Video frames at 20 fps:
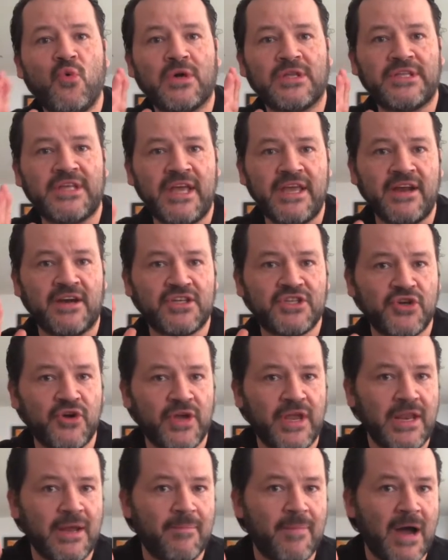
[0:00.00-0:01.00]
they are
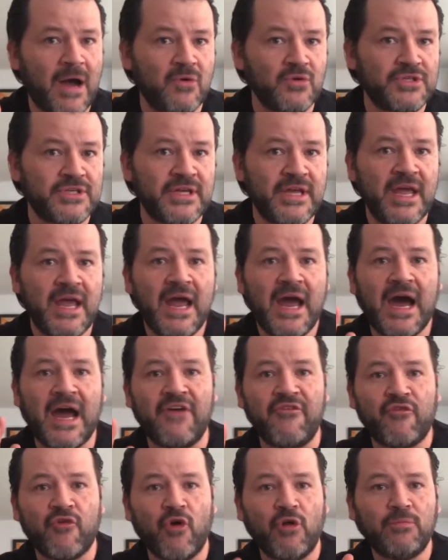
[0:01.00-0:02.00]
talking about
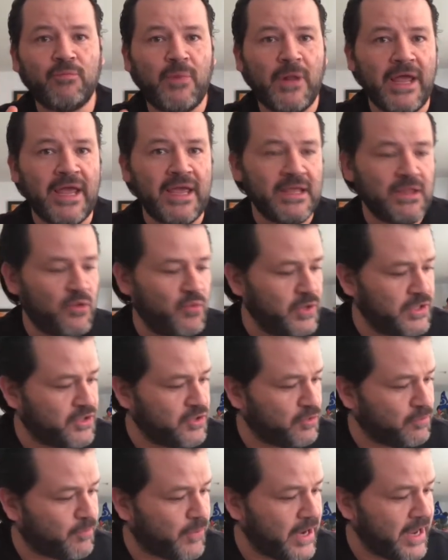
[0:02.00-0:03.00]
and role play it with
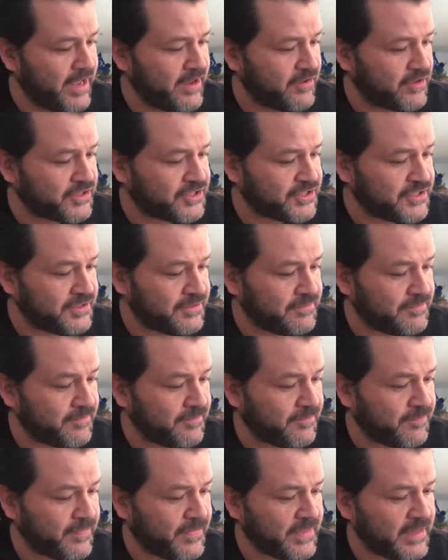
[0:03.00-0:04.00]
your players.
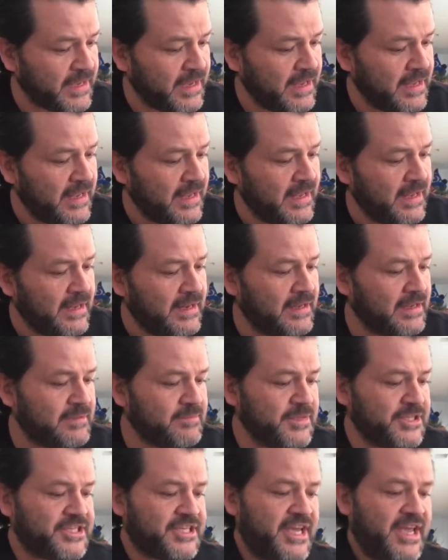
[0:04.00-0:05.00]
Let
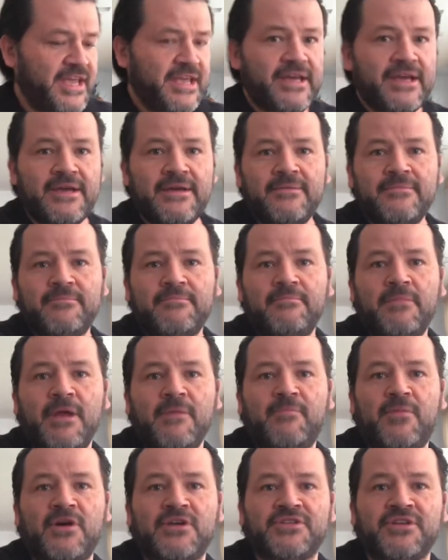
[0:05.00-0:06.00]
me take my
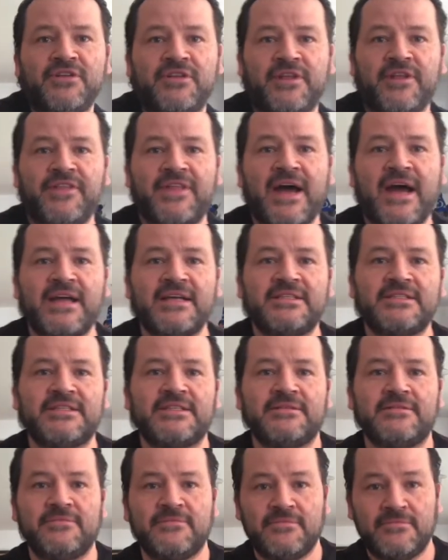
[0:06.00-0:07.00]
percentile dice,
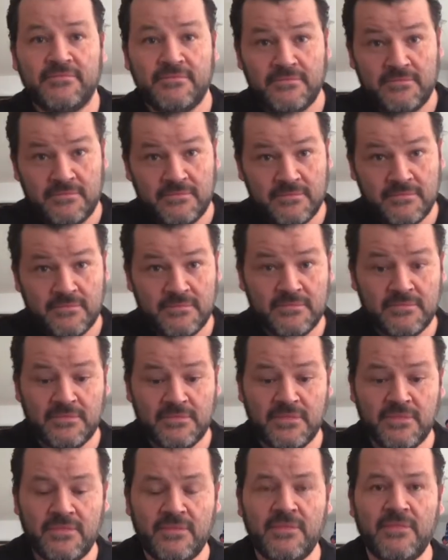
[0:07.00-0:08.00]

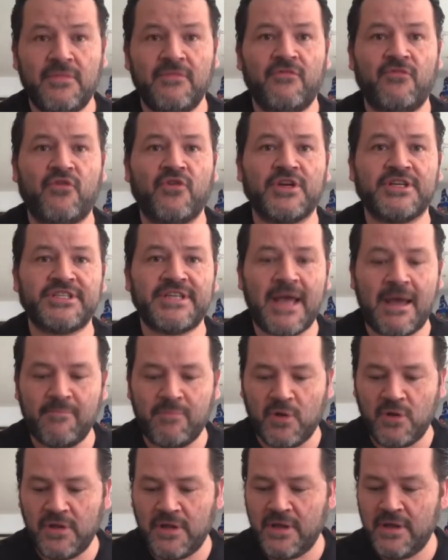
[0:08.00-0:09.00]
for
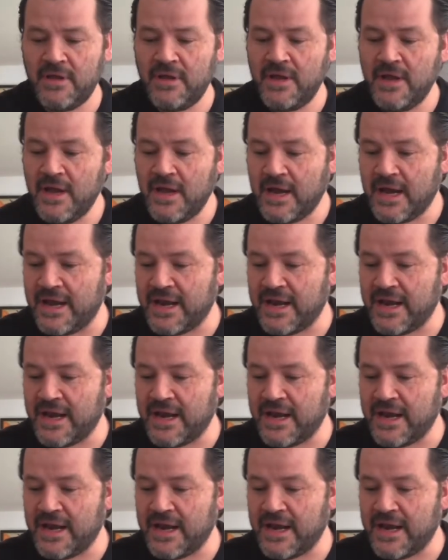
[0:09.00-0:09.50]
example, and I